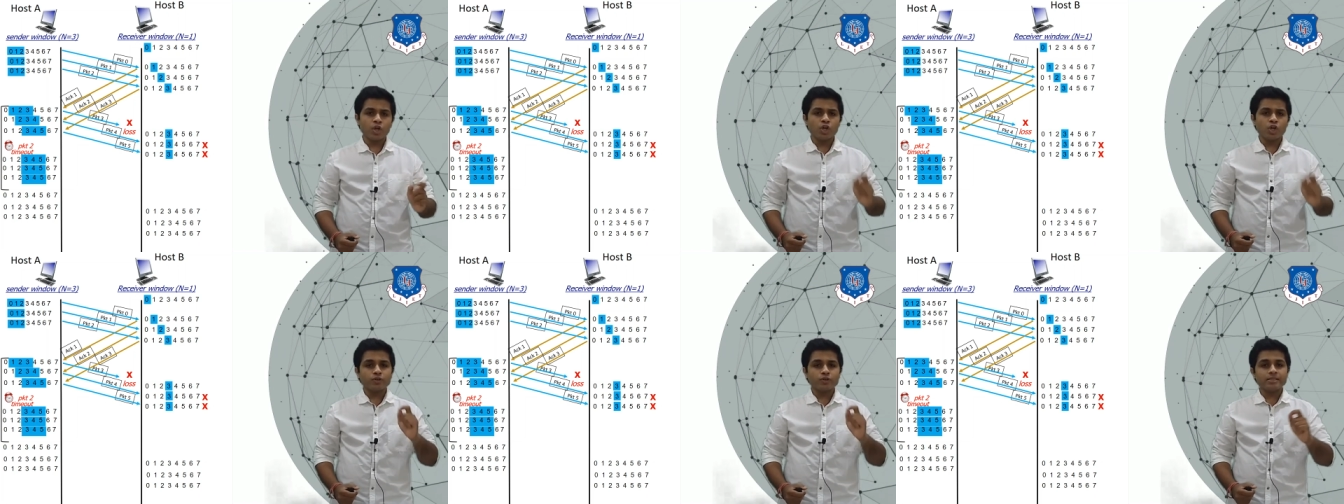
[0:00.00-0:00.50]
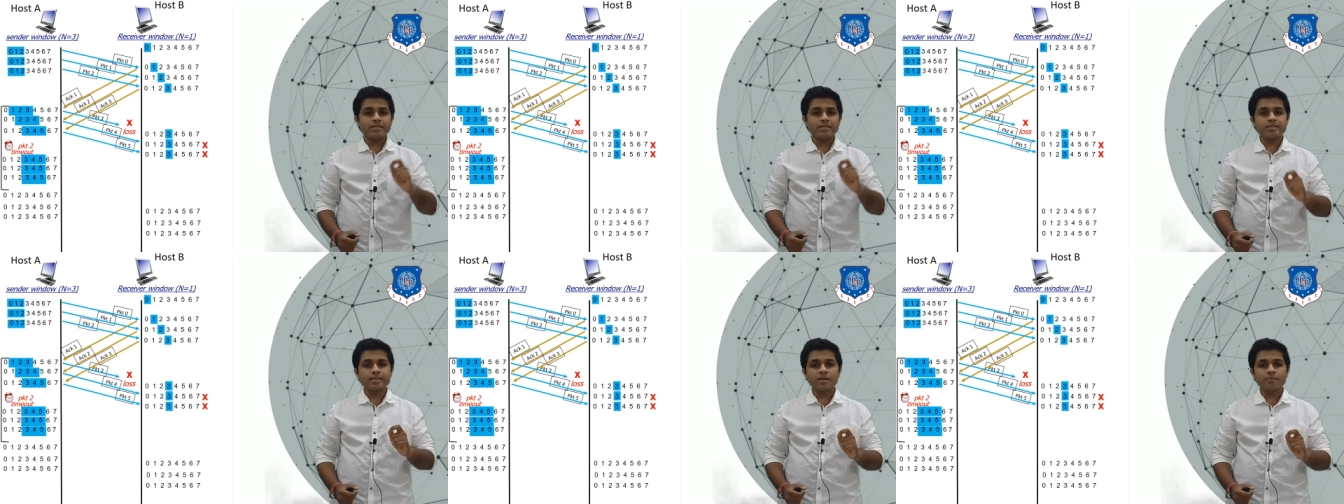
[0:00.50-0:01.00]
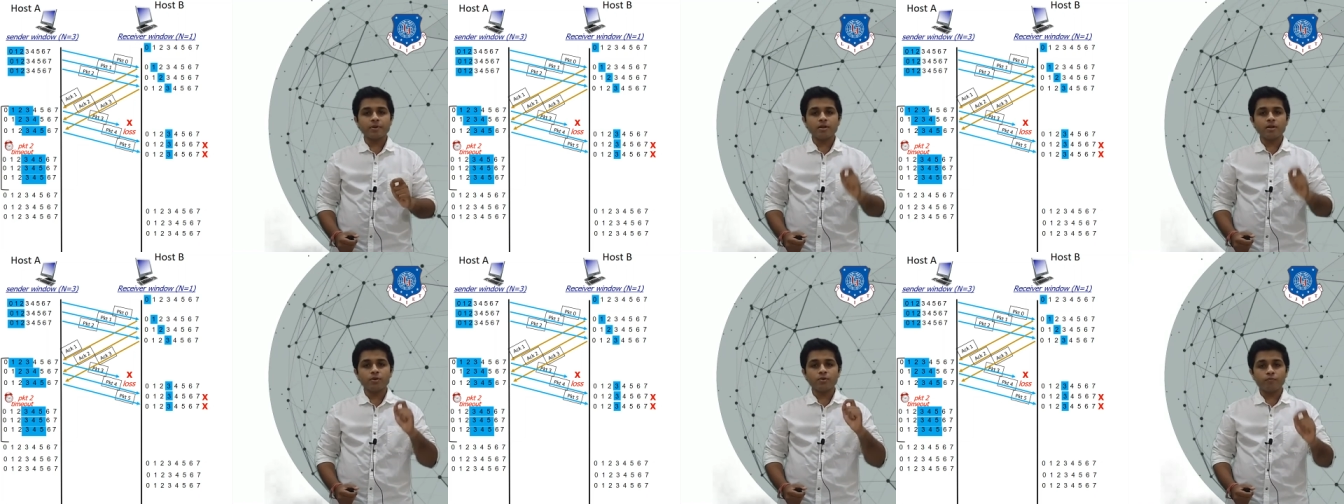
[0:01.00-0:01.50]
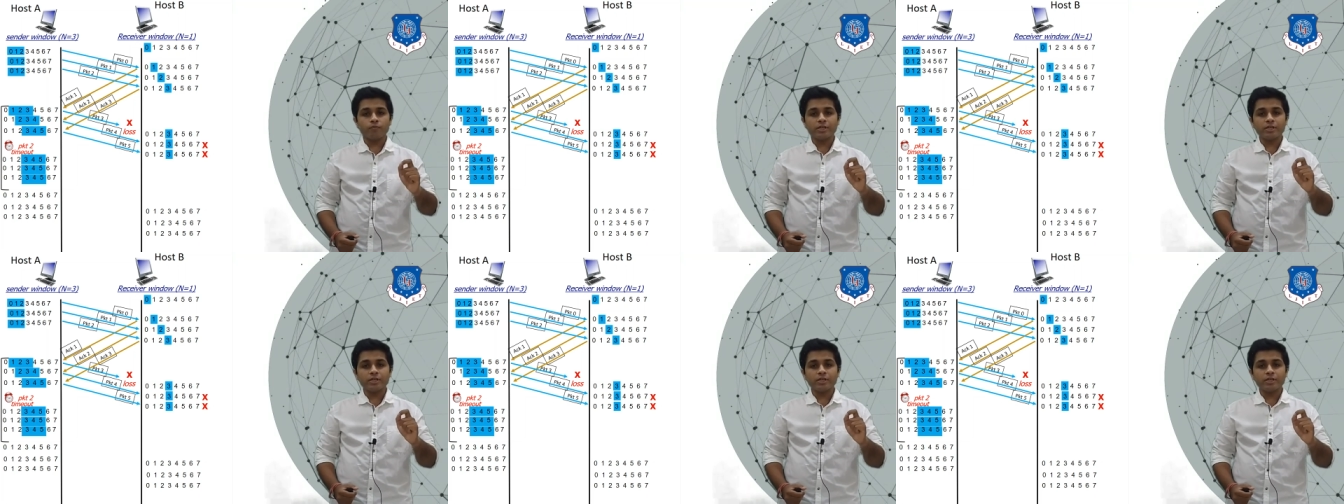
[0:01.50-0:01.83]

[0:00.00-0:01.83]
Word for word: So in this example, which